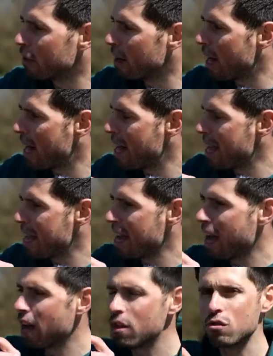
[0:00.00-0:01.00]
got a
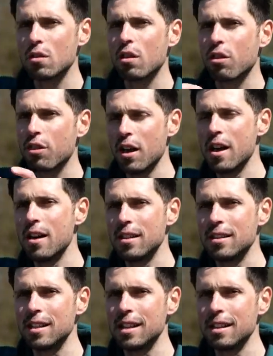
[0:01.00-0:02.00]

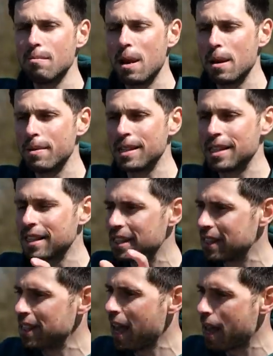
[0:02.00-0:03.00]
130 millimeter
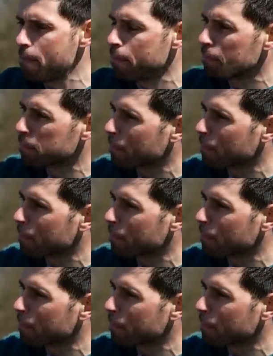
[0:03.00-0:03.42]
stem